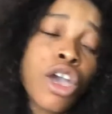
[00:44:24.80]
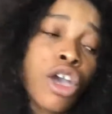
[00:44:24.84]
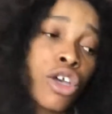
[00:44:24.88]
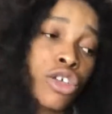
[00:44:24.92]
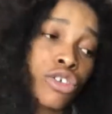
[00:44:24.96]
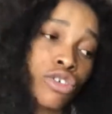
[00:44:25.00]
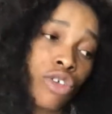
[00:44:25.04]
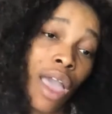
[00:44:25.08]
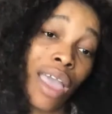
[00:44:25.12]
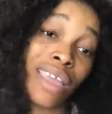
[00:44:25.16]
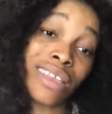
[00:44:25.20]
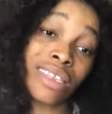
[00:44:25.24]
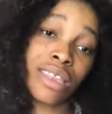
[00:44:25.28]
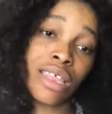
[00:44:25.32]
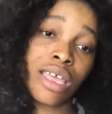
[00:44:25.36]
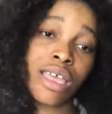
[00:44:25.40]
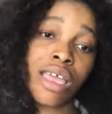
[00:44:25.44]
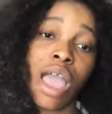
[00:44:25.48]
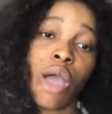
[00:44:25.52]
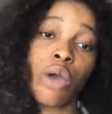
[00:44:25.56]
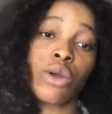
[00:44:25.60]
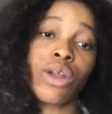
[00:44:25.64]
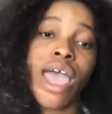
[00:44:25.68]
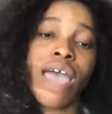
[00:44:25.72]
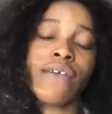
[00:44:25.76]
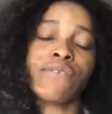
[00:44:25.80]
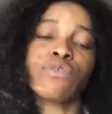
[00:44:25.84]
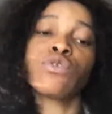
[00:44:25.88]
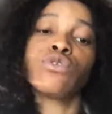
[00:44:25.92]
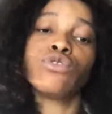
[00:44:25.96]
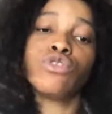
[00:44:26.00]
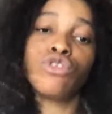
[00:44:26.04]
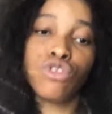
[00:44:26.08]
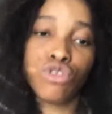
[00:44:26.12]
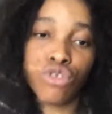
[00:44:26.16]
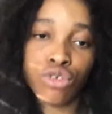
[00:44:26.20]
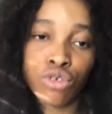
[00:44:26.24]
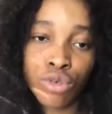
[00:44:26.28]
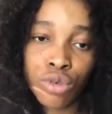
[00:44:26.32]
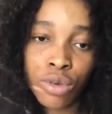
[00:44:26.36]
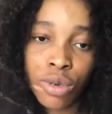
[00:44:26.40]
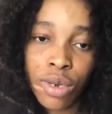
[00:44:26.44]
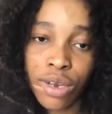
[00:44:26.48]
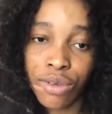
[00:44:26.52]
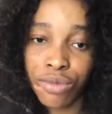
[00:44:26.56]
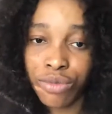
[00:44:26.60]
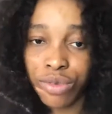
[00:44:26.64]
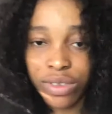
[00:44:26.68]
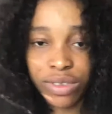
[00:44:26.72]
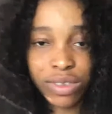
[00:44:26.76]
so I think I would have to do
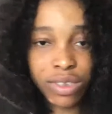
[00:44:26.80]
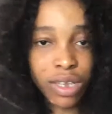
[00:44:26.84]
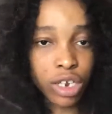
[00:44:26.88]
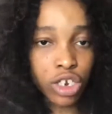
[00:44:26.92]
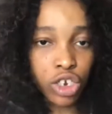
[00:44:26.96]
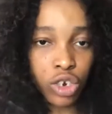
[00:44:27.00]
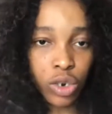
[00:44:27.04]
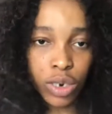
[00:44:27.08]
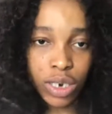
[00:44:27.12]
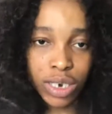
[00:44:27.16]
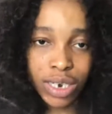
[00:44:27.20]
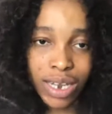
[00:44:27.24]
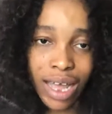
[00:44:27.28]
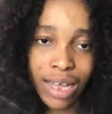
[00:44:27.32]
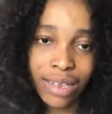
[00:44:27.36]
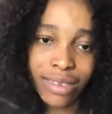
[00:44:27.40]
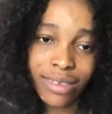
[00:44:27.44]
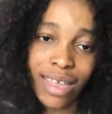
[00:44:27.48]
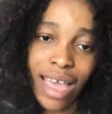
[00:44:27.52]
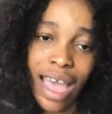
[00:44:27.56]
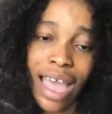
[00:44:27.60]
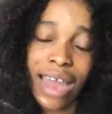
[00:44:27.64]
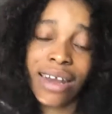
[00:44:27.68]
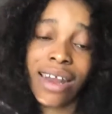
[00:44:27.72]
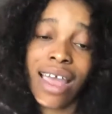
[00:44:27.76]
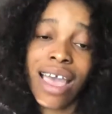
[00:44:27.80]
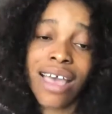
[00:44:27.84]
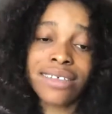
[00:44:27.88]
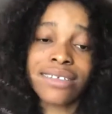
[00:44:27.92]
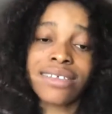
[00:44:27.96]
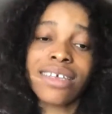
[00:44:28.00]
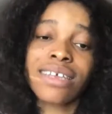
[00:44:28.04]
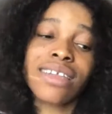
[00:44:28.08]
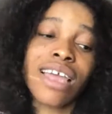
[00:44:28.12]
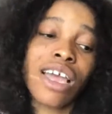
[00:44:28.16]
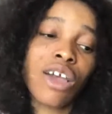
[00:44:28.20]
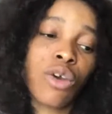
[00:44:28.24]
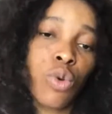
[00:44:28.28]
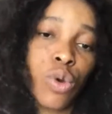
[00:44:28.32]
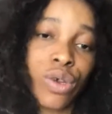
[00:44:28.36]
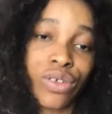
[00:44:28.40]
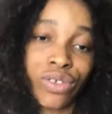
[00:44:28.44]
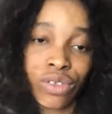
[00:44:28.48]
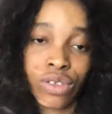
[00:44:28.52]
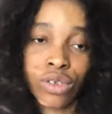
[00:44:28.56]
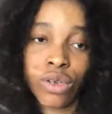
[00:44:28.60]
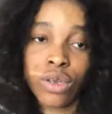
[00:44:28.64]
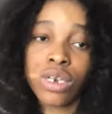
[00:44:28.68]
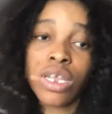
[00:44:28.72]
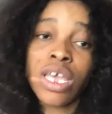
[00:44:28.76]
a research on that and answer that
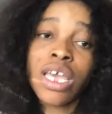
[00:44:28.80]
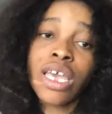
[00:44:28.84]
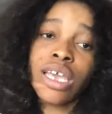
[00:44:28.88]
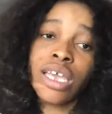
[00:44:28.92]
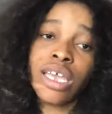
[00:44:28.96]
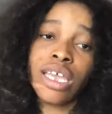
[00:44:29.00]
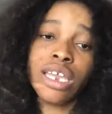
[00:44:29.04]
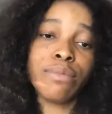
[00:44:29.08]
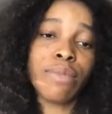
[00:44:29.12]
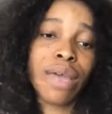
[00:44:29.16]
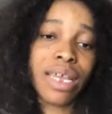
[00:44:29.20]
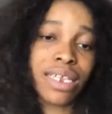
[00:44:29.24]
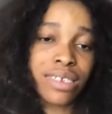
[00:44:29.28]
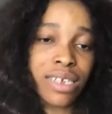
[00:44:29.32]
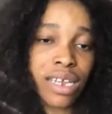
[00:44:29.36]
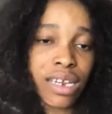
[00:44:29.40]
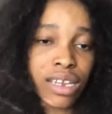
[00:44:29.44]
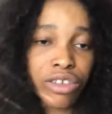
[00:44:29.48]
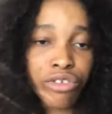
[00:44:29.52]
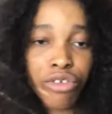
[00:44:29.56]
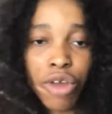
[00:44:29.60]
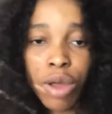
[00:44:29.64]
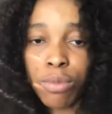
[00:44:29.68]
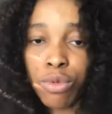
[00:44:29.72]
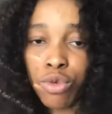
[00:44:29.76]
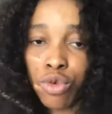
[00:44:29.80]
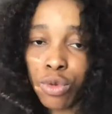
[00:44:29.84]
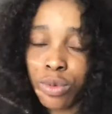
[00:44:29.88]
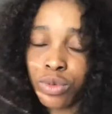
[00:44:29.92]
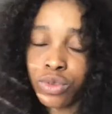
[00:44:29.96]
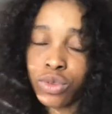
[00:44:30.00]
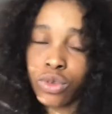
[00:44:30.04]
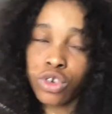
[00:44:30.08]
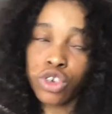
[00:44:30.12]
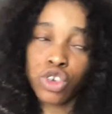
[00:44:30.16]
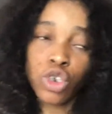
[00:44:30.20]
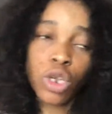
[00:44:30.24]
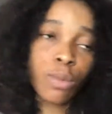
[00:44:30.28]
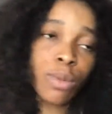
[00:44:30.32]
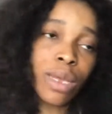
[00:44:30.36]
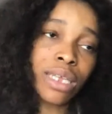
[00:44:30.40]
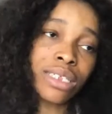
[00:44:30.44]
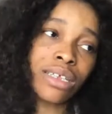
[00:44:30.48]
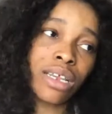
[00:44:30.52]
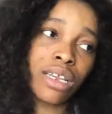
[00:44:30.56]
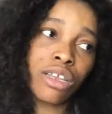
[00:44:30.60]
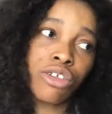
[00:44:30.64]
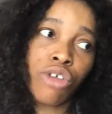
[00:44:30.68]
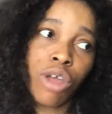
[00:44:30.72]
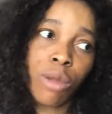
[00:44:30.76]
question in my Telegram group. So join my
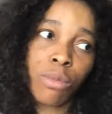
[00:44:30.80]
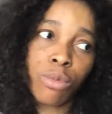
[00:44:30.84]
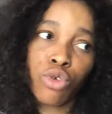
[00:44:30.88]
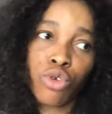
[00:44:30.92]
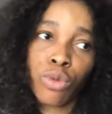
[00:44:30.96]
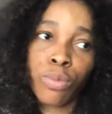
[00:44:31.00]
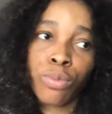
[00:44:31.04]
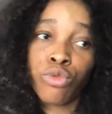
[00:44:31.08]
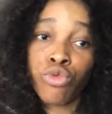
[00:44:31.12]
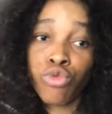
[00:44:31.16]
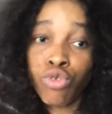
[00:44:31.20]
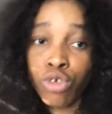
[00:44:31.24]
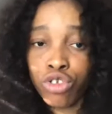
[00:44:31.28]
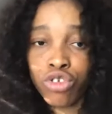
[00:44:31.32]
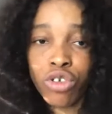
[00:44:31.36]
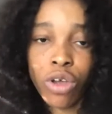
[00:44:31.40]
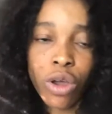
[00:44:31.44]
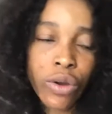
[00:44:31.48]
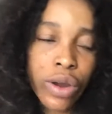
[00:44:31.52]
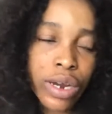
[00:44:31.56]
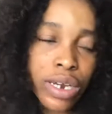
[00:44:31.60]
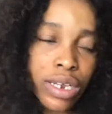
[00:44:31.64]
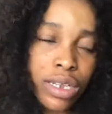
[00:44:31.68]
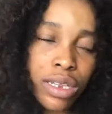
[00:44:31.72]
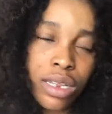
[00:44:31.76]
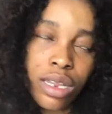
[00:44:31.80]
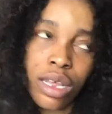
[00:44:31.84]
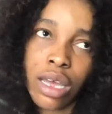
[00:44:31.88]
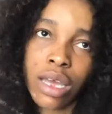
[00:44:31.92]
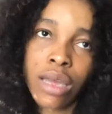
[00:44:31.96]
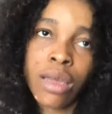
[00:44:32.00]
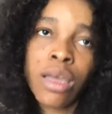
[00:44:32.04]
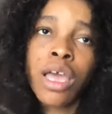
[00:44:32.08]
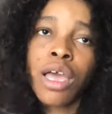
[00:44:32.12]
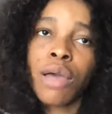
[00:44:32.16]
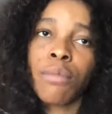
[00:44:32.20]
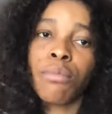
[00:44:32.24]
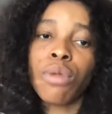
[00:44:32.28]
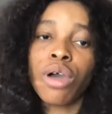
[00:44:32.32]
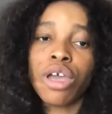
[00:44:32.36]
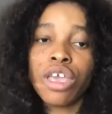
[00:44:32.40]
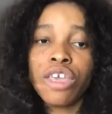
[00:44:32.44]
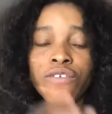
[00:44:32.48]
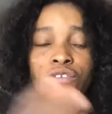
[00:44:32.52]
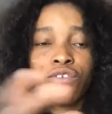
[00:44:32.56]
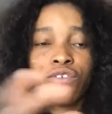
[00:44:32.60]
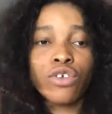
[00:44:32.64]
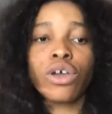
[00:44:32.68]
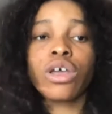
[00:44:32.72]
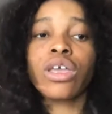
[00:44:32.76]
Telegram group. Ruth, you're already there, but
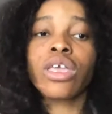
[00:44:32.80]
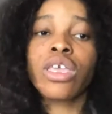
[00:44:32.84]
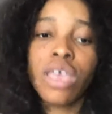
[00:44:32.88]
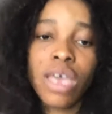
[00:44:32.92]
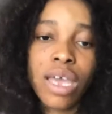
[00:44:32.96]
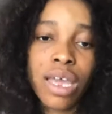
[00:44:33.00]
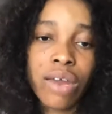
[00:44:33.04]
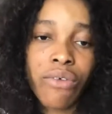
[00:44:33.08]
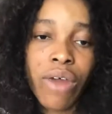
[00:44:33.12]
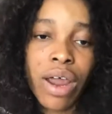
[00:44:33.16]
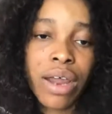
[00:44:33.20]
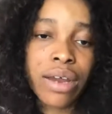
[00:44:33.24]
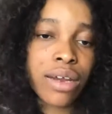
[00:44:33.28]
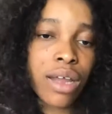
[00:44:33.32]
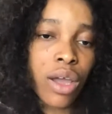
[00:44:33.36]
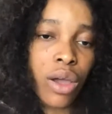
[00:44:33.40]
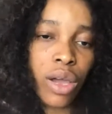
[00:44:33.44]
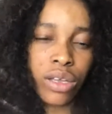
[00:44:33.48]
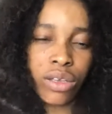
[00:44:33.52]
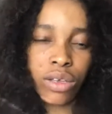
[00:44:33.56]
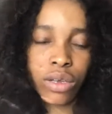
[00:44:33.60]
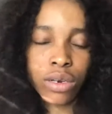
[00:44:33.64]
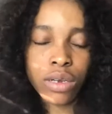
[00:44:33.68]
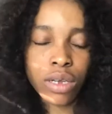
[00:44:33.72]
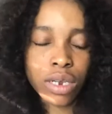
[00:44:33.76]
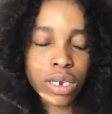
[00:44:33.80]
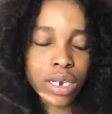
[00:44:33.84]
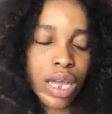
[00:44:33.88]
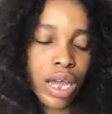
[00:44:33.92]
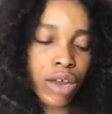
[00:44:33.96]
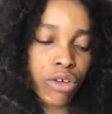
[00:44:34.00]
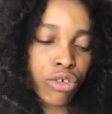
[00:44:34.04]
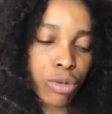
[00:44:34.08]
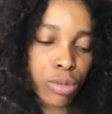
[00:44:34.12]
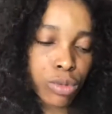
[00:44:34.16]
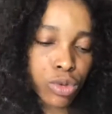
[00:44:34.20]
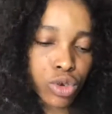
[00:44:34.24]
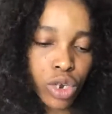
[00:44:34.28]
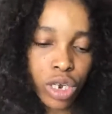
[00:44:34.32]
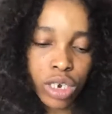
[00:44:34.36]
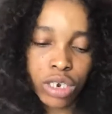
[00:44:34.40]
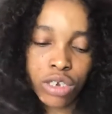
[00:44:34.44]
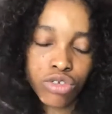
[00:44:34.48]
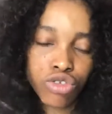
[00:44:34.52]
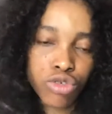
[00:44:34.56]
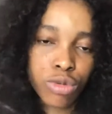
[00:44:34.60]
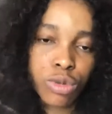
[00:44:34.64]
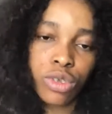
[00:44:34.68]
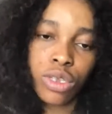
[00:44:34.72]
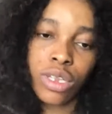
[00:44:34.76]
if you're here right now and you're not in that group, join the
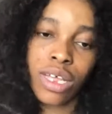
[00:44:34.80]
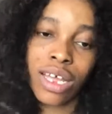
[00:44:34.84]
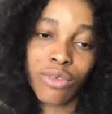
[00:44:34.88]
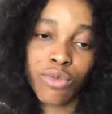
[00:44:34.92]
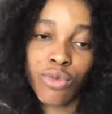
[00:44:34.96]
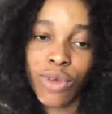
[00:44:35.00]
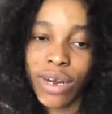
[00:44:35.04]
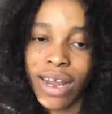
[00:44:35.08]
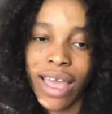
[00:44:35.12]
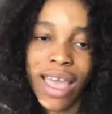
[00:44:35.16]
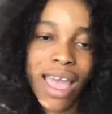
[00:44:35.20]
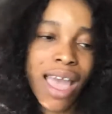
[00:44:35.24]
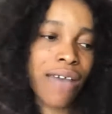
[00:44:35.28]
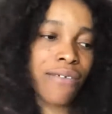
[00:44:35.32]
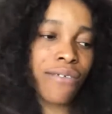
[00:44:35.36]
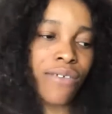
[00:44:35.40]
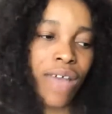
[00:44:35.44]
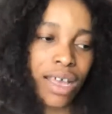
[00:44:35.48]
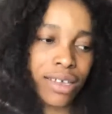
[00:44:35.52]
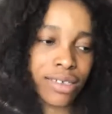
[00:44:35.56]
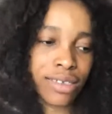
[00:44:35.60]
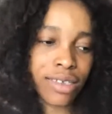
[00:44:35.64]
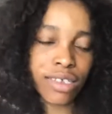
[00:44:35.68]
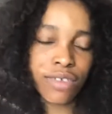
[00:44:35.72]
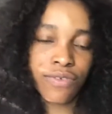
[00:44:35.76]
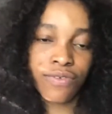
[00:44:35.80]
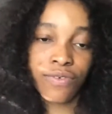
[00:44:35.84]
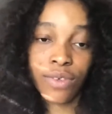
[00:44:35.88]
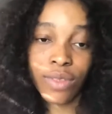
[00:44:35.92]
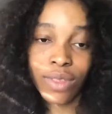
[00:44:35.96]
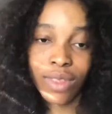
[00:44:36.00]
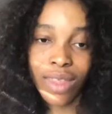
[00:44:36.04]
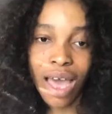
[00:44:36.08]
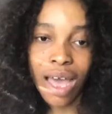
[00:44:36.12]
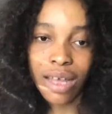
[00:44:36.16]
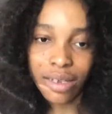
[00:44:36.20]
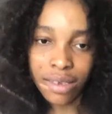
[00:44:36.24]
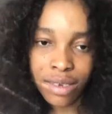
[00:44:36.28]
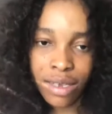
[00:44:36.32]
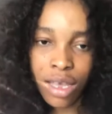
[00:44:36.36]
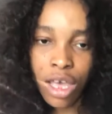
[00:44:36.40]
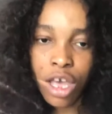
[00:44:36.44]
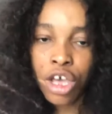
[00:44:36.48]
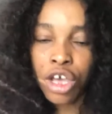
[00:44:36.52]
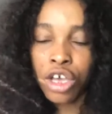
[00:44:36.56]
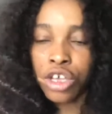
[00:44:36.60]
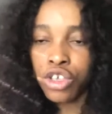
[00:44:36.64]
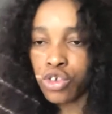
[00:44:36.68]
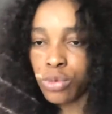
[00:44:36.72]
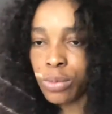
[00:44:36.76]
group so that when I have answers for that,
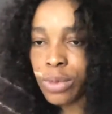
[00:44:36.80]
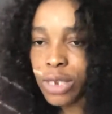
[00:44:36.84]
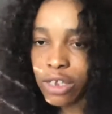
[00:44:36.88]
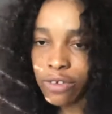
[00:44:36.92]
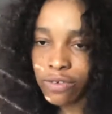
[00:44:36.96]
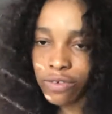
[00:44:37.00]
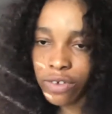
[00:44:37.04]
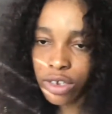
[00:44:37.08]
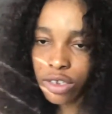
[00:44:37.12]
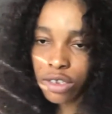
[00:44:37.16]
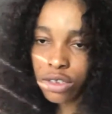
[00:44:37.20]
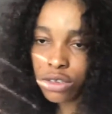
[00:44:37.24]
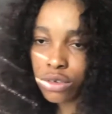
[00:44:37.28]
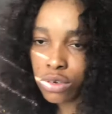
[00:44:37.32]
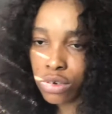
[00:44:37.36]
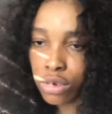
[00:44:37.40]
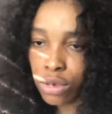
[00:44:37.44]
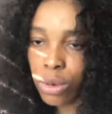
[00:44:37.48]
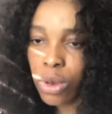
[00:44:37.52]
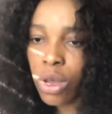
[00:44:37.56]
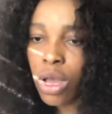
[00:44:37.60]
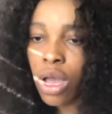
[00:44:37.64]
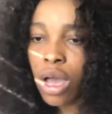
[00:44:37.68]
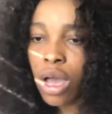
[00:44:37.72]
you'll be the first to know.